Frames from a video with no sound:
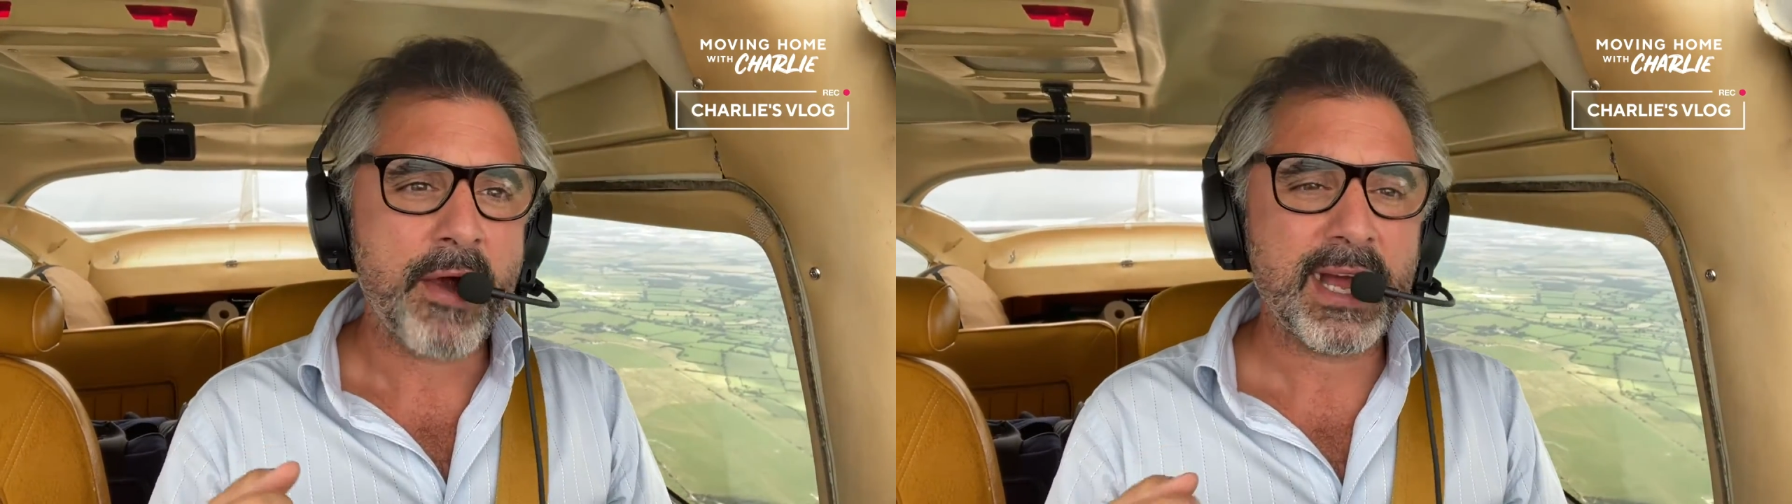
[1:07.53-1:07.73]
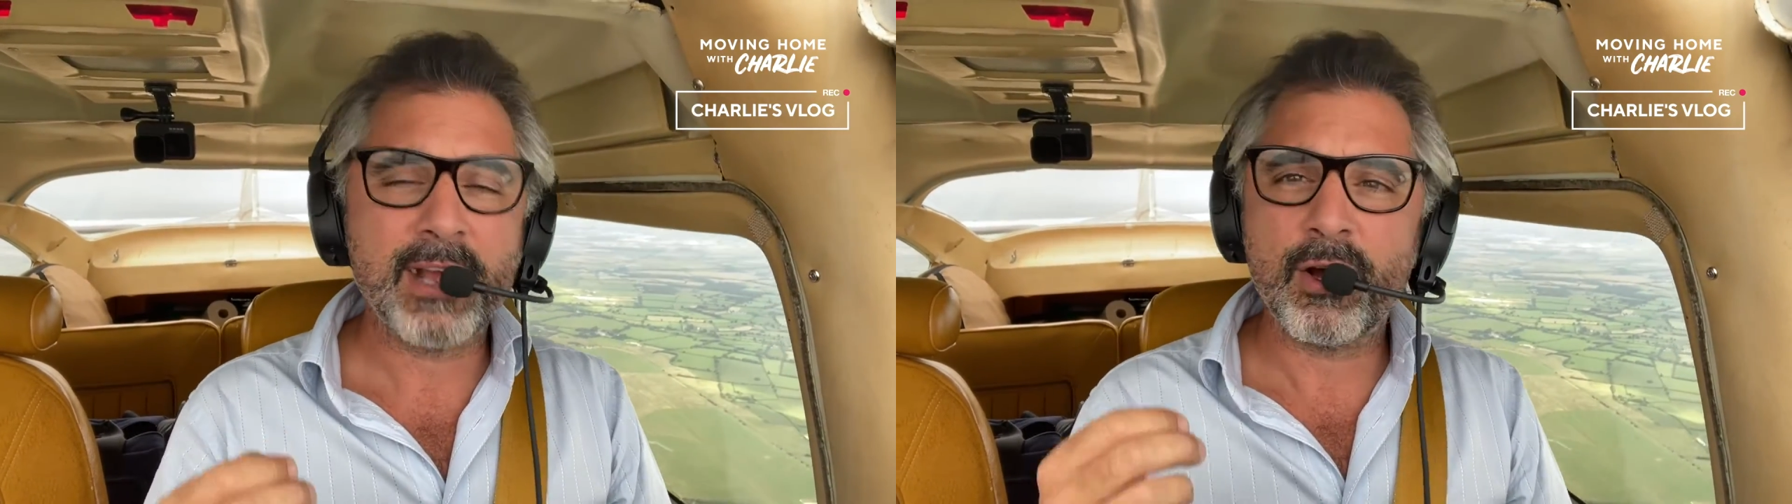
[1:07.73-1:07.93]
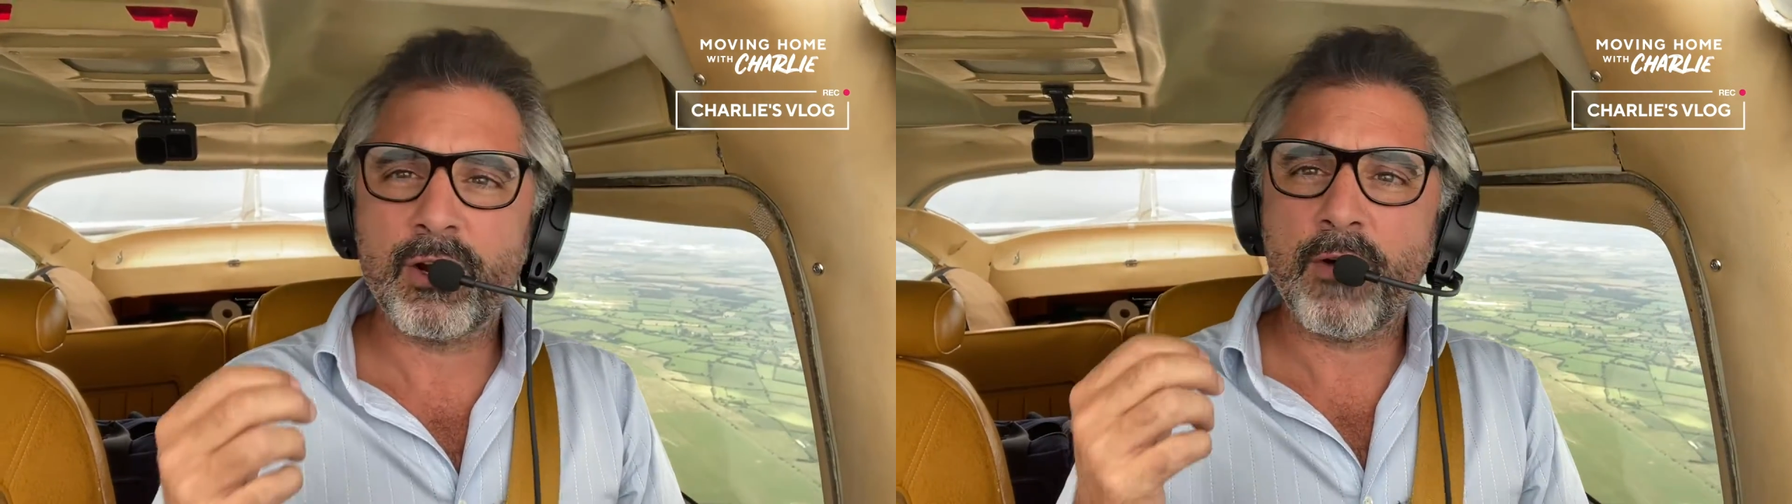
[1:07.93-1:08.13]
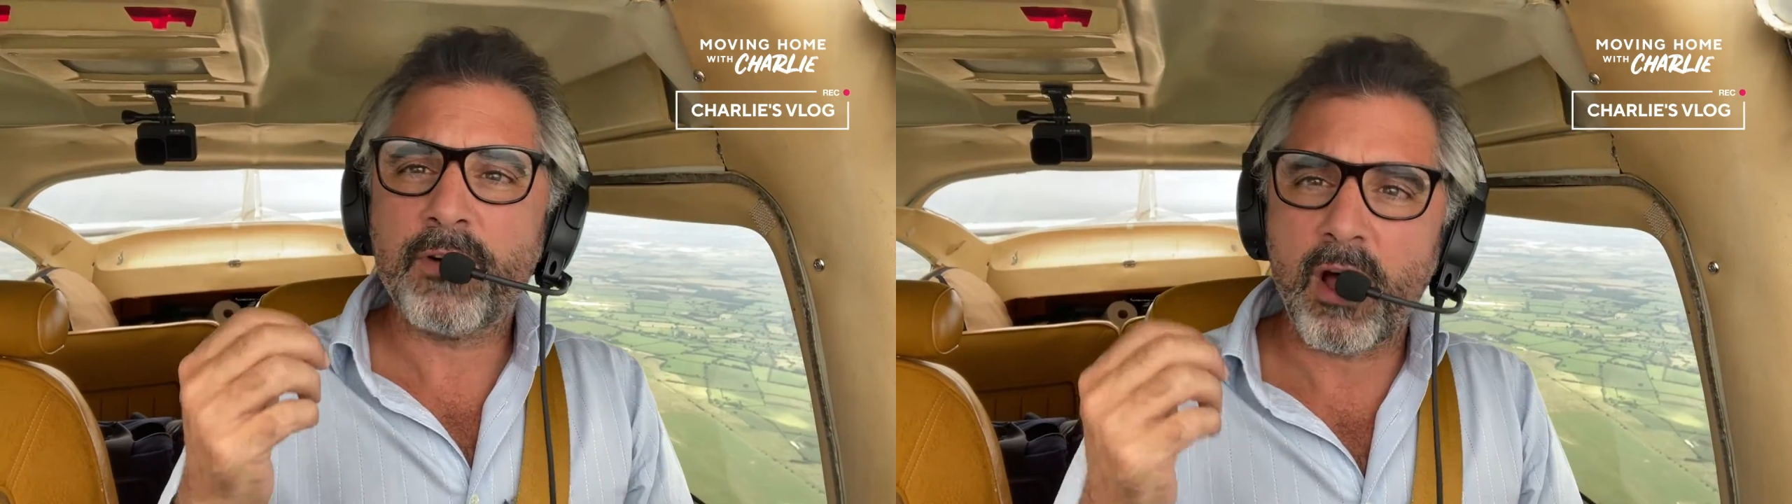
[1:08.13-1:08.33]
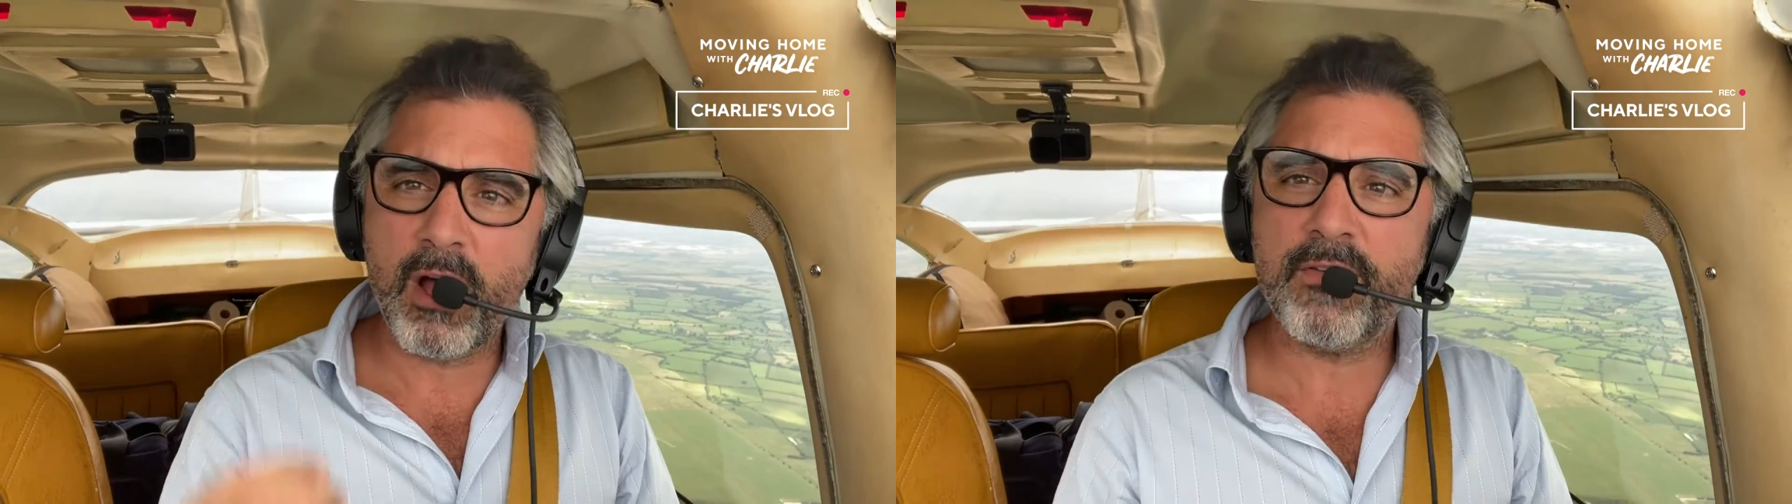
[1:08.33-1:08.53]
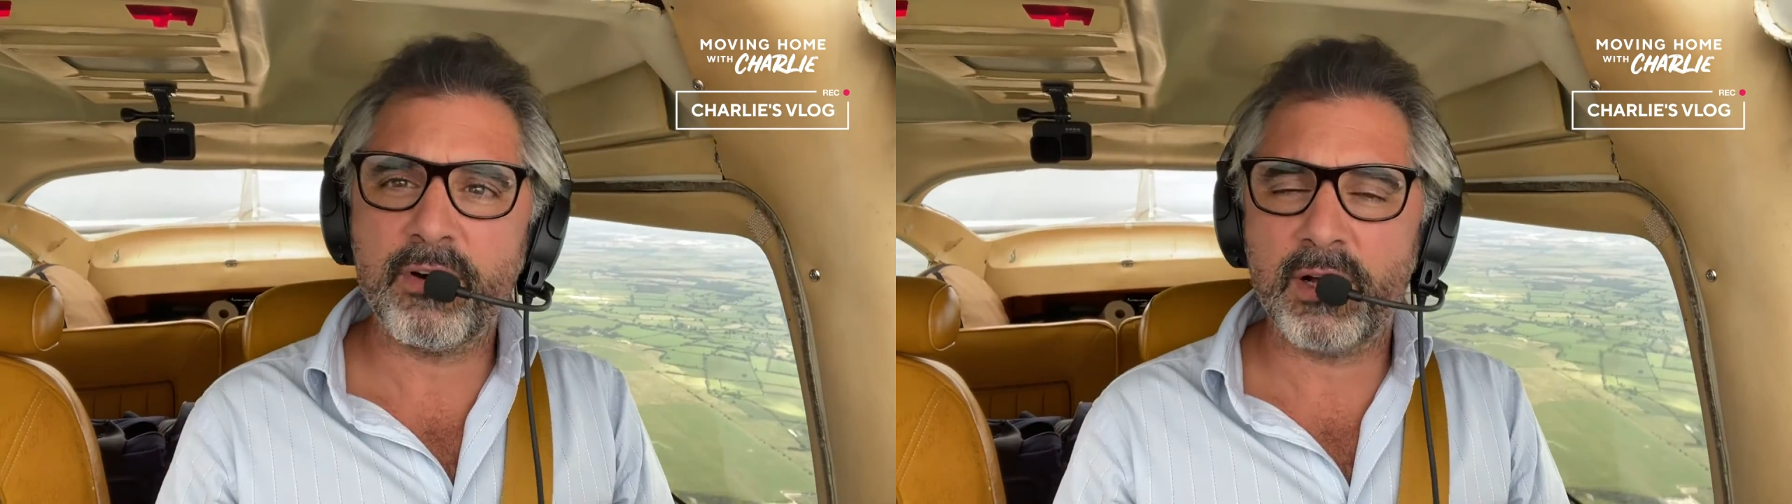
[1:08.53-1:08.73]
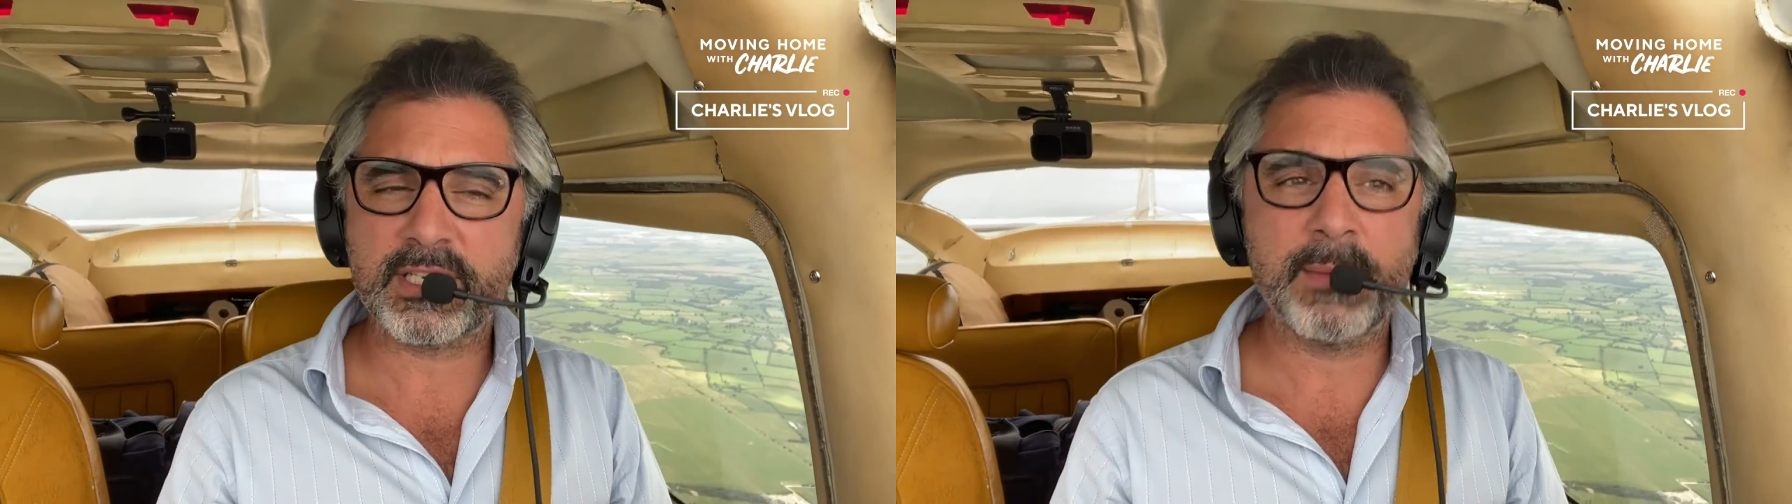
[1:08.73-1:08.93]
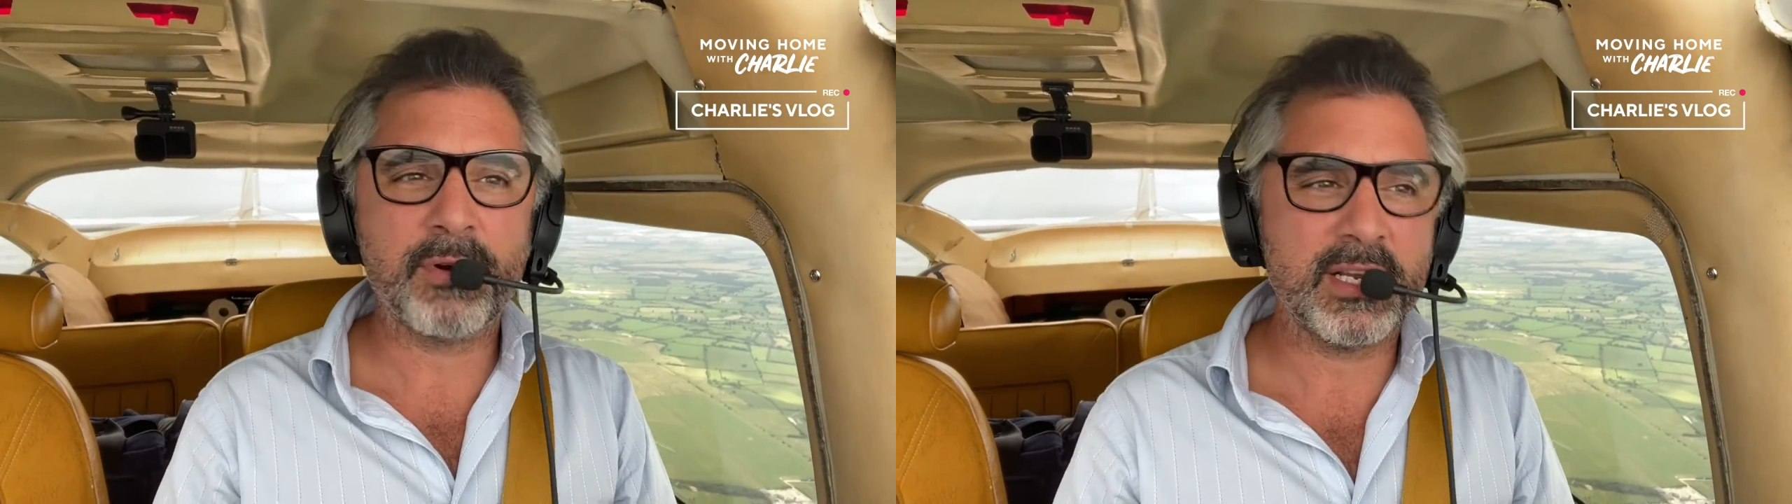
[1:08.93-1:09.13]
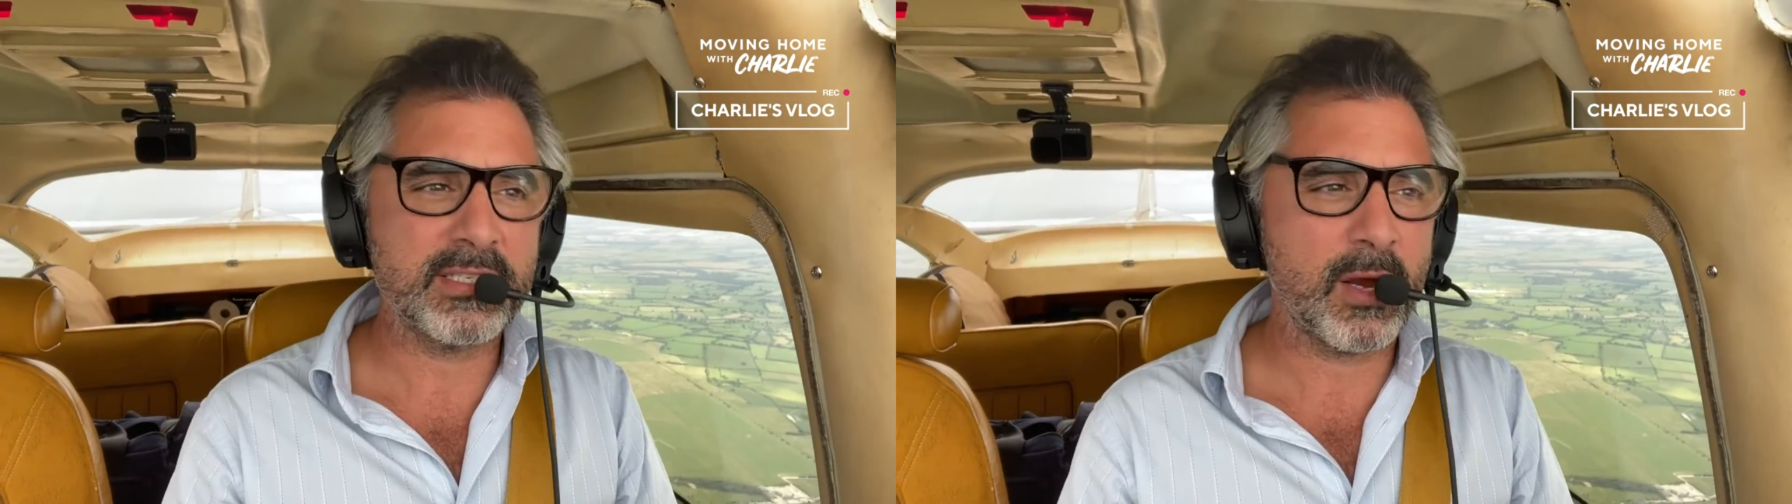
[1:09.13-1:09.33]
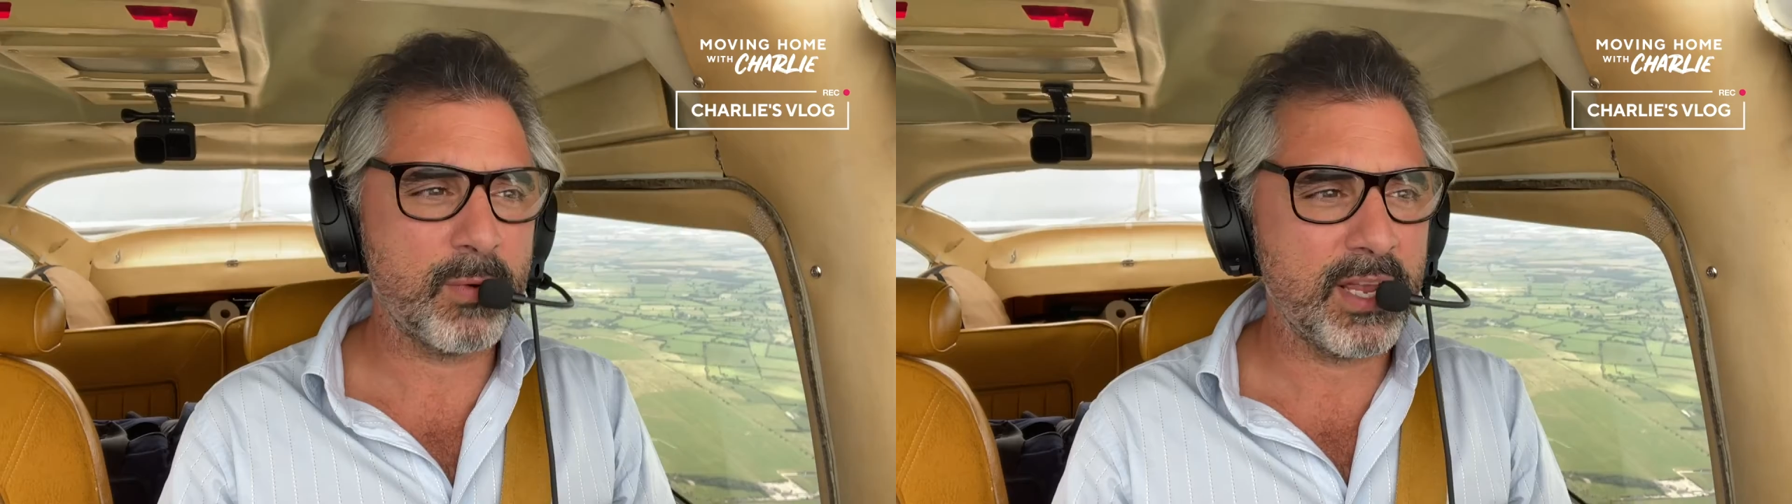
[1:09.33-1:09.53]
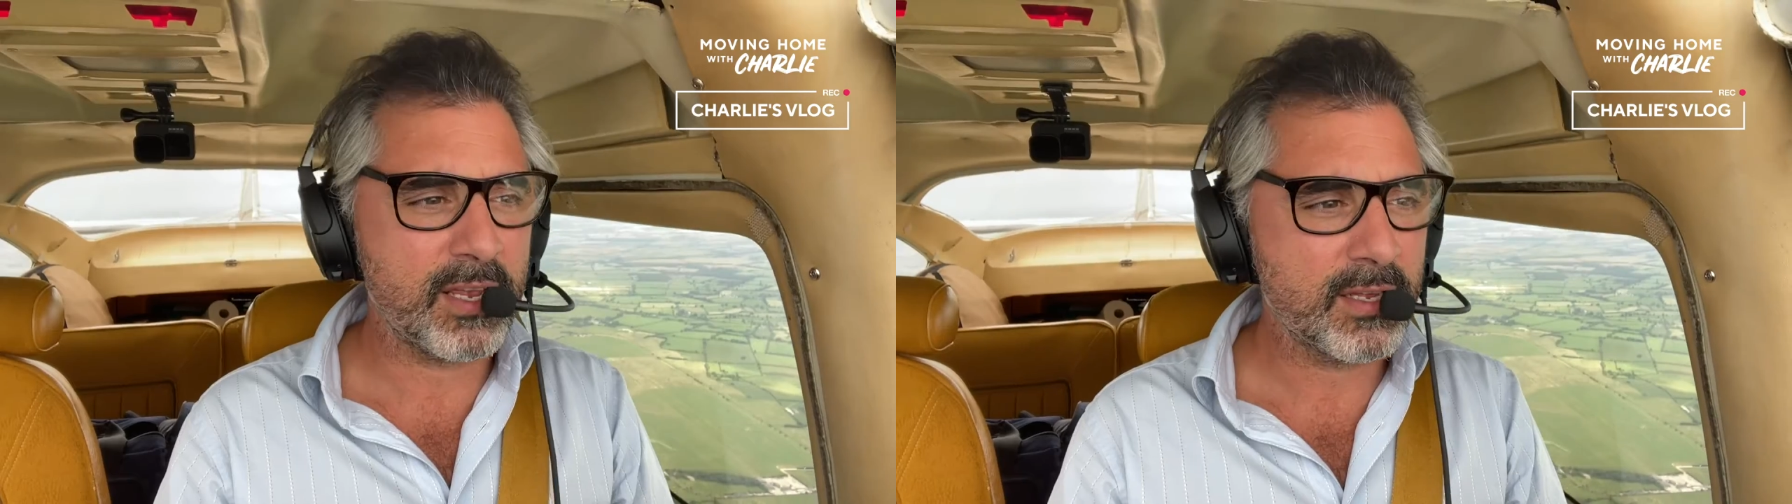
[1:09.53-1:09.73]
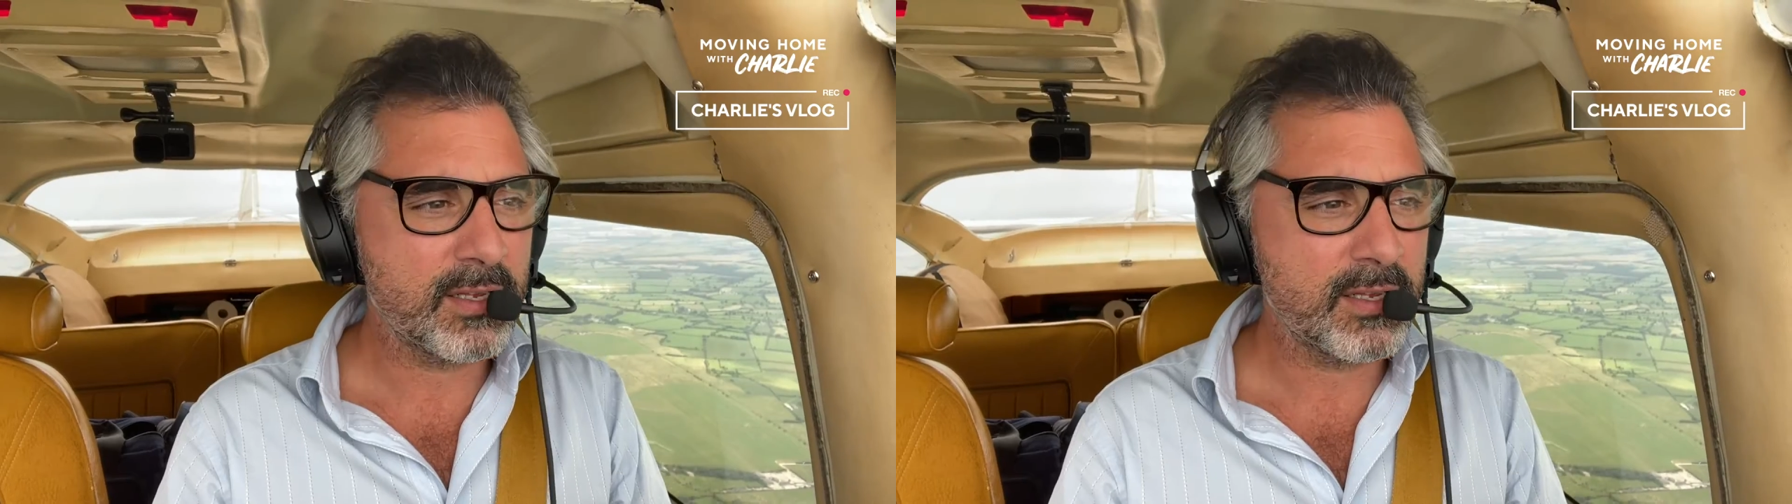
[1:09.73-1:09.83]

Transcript: and got an offer over asking price that week.